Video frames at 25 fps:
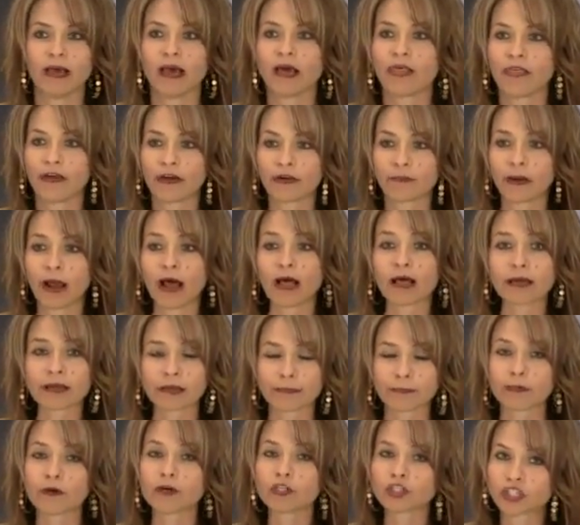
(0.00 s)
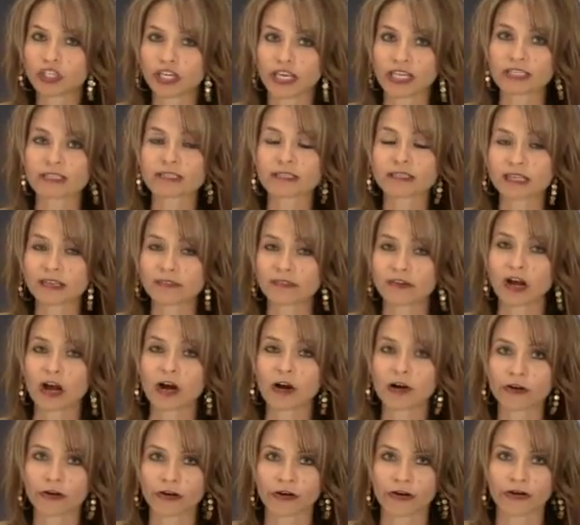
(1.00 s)
They're probably going to push against it even
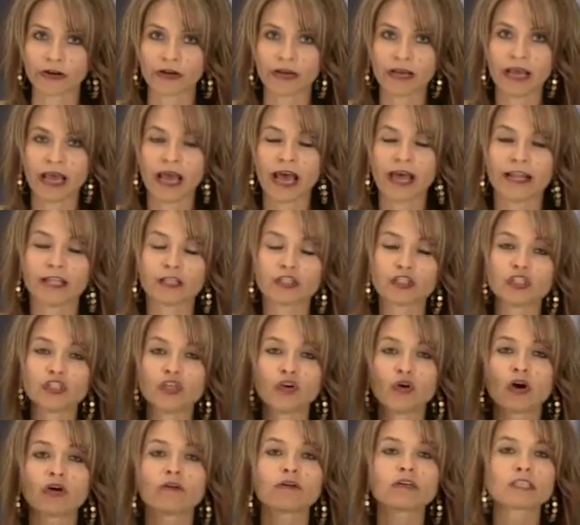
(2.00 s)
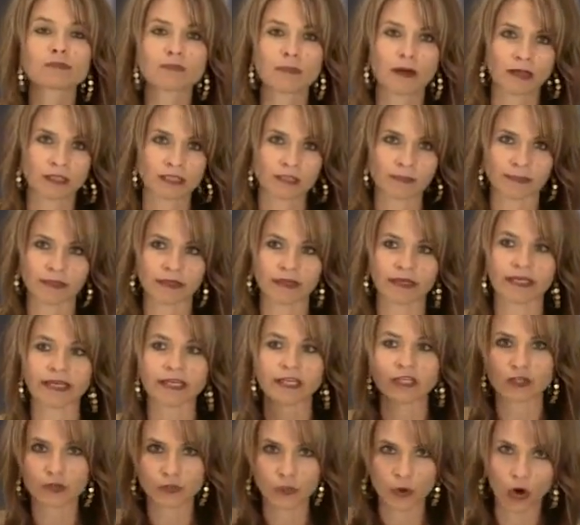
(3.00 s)
harder. And it's your
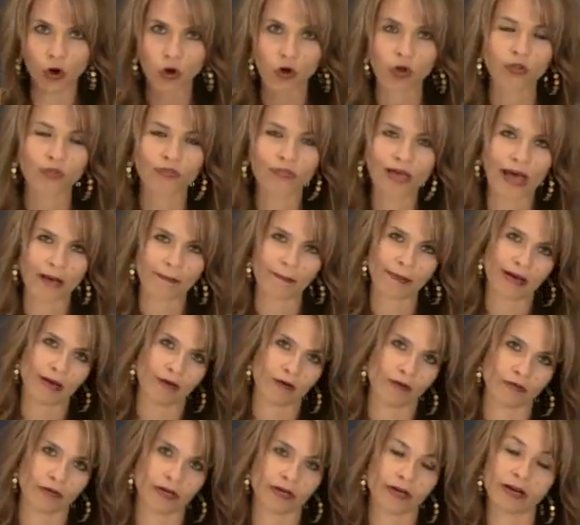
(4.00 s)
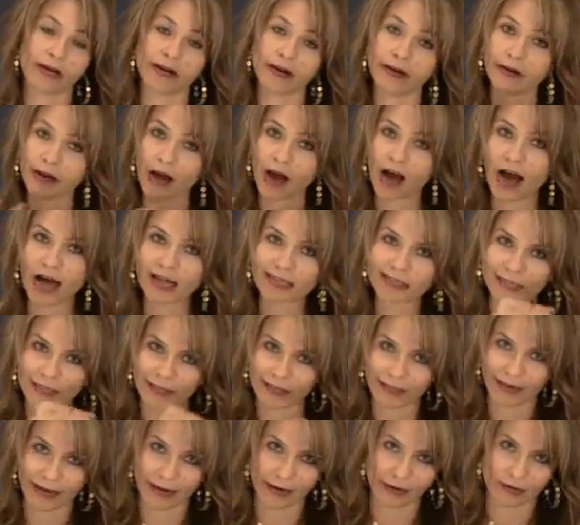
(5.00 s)
responsibility to hold that boundary, not
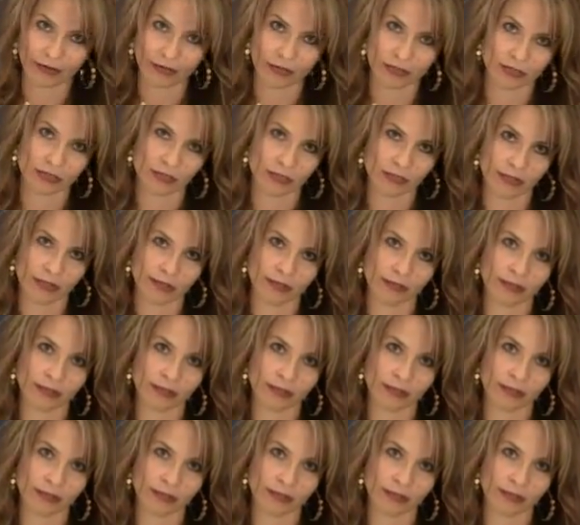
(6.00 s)
theirs.